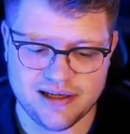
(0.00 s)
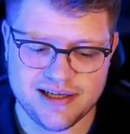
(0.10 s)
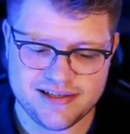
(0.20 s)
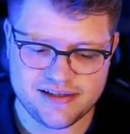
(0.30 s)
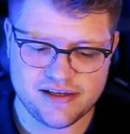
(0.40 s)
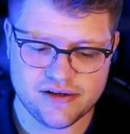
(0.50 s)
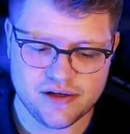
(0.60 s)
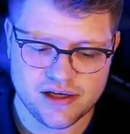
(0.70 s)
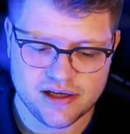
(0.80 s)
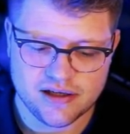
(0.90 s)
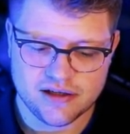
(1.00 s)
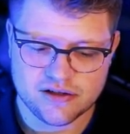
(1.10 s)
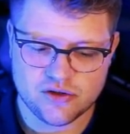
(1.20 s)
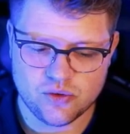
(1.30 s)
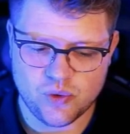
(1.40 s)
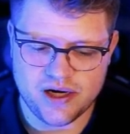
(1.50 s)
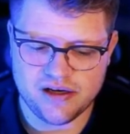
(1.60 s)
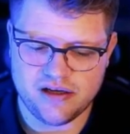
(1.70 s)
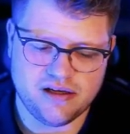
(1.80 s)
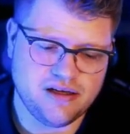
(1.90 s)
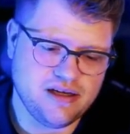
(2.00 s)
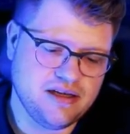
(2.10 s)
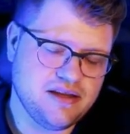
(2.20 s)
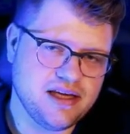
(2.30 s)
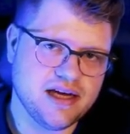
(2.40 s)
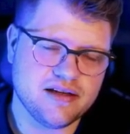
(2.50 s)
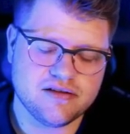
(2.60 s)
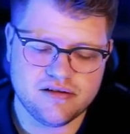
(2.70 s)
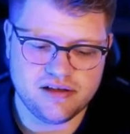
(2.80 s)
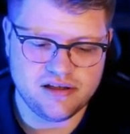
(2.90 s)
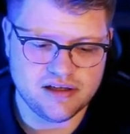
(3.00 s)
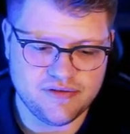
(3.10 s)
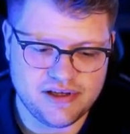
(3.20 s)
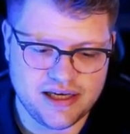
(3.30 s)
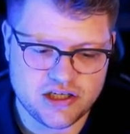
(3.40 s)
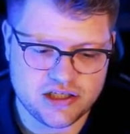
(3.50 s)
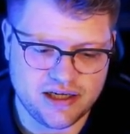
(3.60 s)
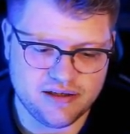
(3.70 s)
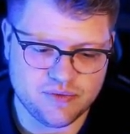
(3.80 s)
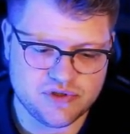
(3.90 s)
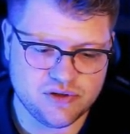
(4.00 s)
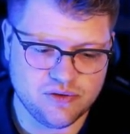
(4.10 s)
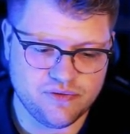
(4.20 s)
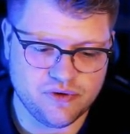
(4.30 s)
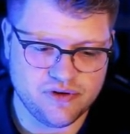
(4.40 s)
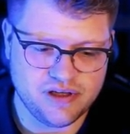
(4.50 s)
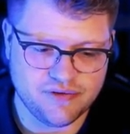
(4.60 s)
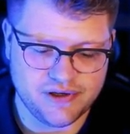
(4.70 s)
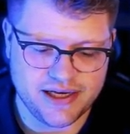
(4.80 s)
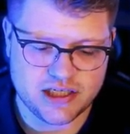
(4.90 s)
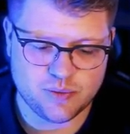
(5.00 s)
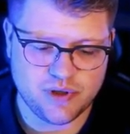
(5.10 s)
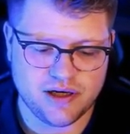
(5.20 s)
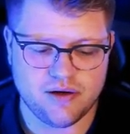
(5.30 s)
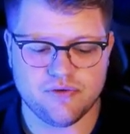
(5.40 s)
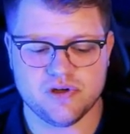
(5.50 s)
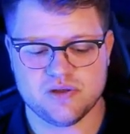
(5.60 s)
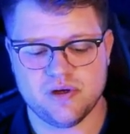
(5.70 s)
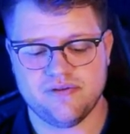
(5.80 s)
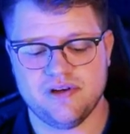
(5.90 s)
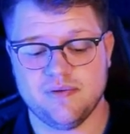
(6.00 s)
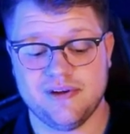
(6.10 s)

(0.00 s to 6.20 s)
list here to render at the end the navigation items. So for the navigation bar, of course, we have a